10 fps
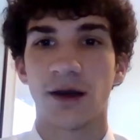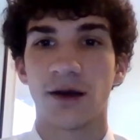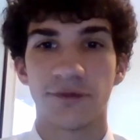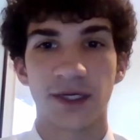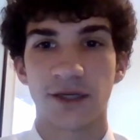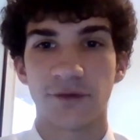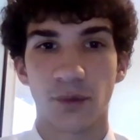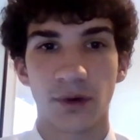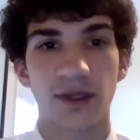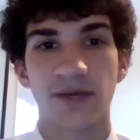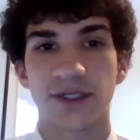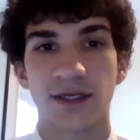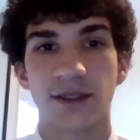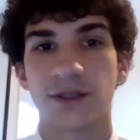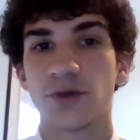of Meaningful World have
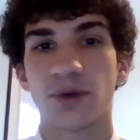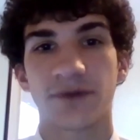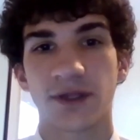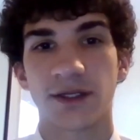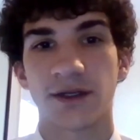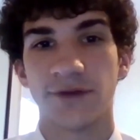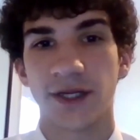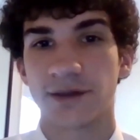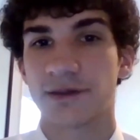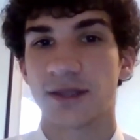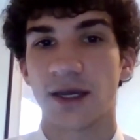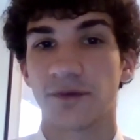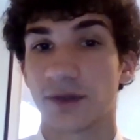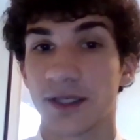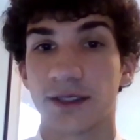attended UN-related events
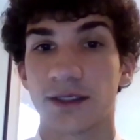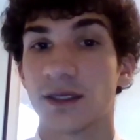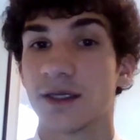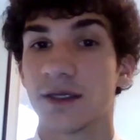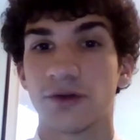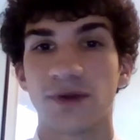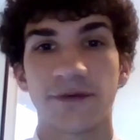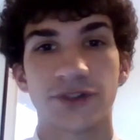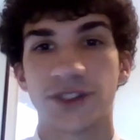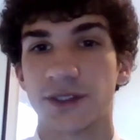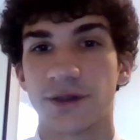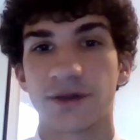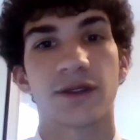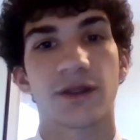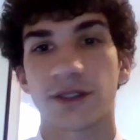that relate to
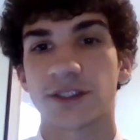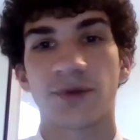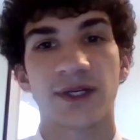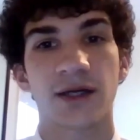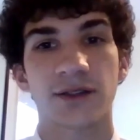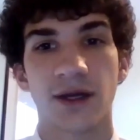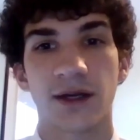refugees, such as when Dr.